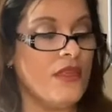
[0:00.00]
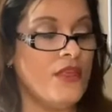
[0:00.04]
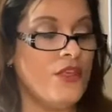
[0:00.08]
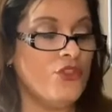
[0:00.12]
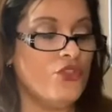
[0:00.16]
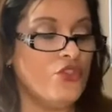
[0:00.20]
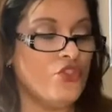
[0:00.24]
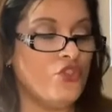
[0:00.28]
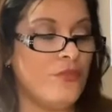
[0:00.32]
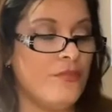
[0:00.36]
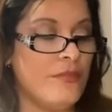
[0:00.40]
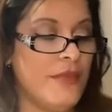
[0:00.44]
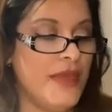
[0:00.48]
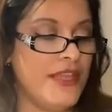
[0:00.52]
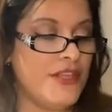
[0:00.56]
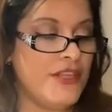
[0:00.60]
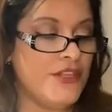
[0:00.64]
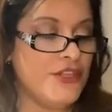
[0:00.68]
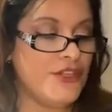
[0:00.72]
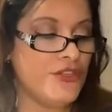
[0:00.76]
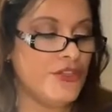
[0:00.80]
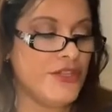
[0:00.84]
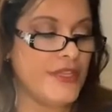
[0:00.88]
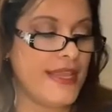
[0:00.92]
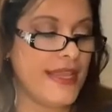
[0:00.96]
To make your
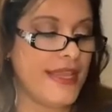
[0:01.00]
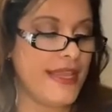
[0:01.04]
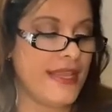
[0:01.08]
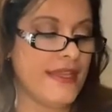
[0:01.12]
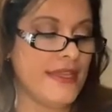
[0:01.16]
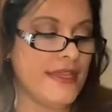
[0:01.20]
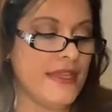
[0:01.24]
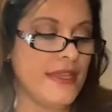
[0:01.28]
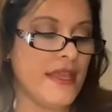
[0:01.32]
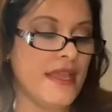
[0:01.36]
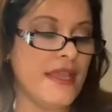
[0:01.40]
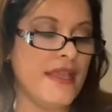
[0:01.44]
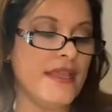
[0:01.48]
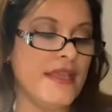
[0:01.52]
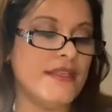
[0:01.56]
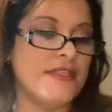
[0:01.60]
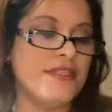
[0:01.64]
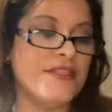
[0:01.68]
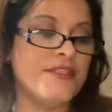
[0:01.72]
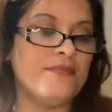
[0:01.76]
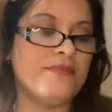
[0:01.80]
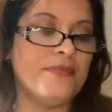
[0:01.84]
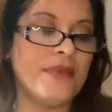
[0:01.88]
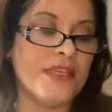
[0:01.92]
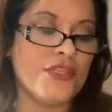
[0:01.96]
day a
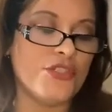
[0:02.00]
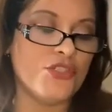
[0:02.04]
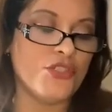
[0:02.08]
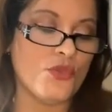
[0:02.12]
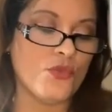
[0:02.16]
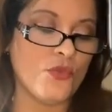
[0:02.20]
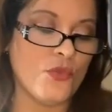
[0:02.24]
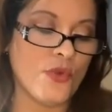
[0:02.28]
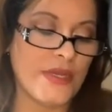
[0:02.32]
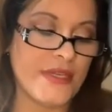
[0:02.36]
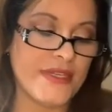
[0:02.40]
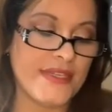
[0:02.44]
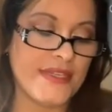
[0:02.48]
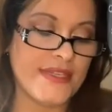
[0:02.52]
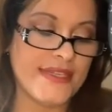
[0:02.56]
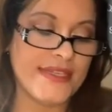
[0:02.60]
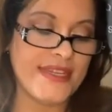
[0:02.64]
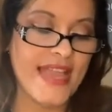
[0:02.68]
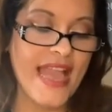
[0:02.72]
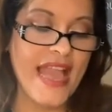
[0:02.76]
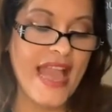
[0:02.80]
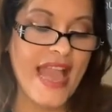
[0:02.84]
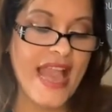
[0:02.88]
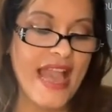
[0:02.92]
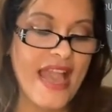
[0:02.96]
special one,
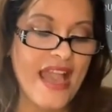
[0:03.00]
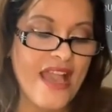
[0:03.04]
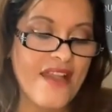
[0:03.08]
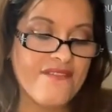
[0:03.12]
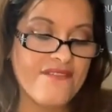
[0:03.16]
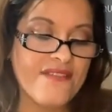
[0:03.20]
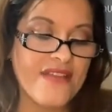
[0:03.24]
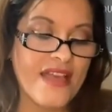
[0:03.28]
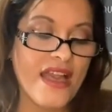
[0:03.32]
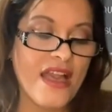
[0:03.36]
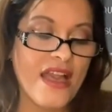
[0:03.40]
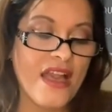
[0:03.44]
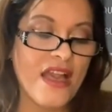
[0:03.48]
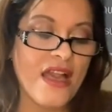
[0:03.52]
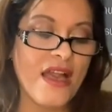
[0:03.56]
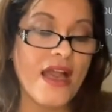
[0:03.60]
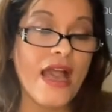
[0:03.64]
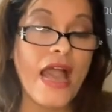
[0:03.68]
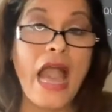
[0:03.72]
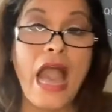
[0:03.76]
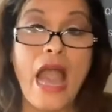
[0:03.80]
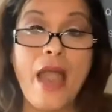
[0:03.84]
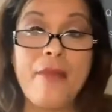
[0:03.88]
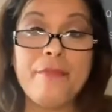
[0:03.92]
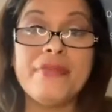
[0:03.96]
have a
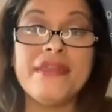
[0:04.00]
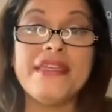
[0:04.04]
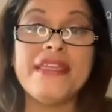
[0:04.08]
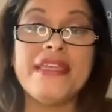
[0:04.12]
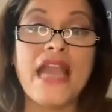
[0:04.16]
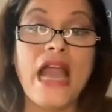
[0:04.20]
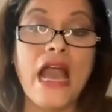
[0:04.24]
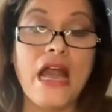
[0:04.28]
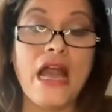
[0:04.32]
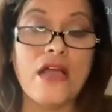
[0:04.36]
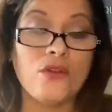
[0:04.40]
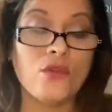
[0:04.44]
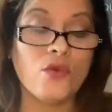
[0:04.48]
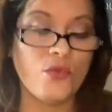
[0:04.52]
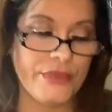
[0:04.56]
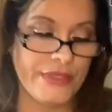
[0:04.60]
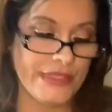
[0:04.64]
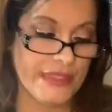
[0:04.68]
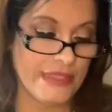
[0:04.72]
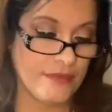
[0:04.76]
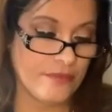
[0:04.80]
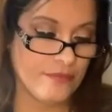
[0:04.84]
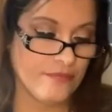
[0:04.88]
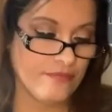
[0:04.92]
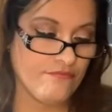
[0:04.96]
happy Halloween.
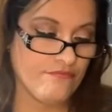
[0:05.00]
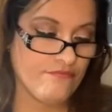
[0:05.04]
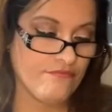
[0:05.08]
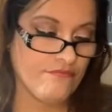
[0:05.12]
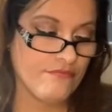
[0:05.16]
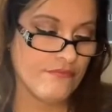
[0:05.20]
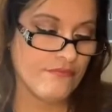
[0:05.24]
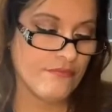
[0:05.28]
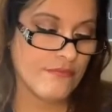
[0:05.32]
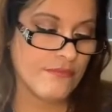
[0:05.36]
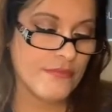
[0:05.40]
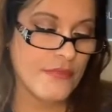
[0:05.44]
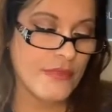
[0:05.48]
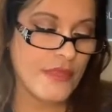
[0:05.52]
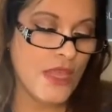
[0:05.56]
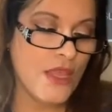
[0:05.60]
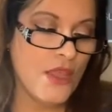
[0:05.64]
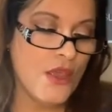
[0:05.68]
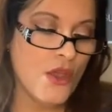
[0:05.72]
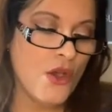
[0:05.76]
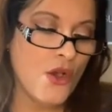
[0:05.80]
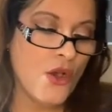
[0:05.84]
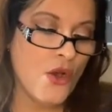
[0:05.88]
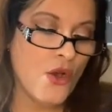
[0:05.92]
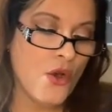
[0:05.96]

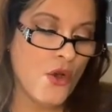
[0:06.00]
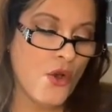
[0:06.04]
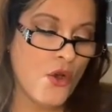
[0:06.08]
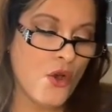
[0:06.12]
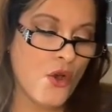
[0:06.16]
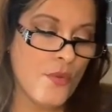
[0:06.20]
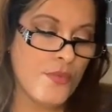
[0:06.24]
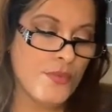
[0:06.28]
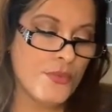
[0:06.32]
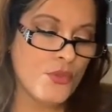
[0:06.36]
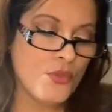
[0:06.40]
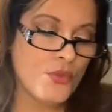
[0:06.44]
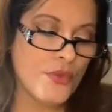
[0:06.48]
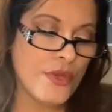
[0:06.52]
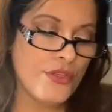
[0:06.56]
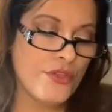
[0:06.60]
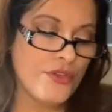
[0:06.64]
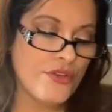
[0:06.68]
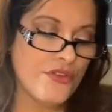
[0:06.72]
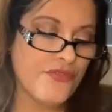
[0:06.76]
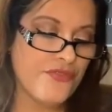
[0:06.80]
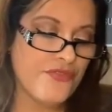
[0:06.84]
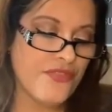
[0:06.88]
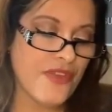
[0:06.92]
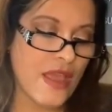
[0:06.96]
Hope you and your
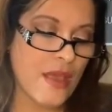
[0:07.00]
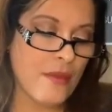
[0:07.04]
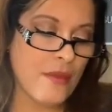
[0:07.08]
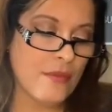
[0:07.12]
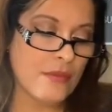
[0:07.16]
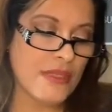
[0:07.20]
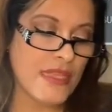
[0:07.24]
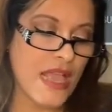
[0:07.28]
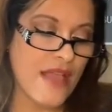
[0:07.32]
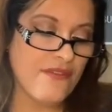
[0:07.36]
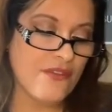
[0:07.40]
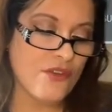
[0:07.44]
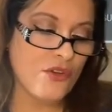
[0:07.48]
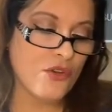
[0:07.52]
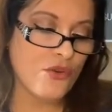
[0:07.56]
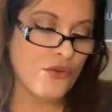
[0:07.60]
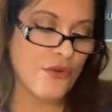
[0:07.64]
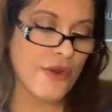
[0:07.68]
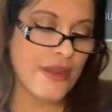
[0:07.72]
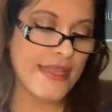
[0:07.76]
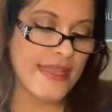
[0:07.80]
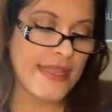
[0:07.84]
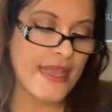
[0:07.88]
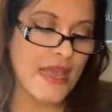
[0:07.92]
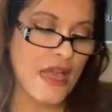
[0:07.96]
family have a
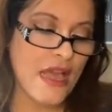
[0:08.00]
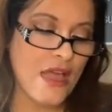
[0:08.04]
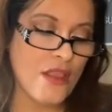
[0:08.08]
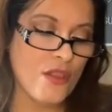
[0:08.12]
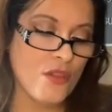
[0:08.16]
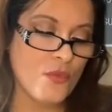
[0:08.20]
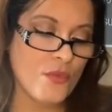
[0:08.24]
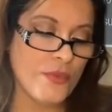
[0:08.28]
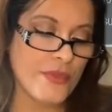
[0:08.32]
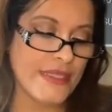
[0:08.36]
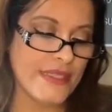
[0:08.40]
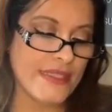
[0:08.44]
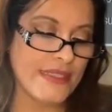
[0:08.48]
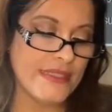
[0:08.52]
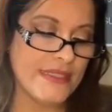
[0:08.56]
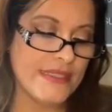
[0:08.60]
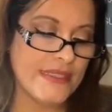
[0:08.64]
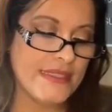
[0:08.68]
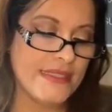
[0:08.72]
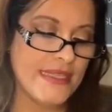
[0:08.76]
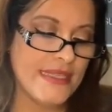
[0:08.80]
great Halloween.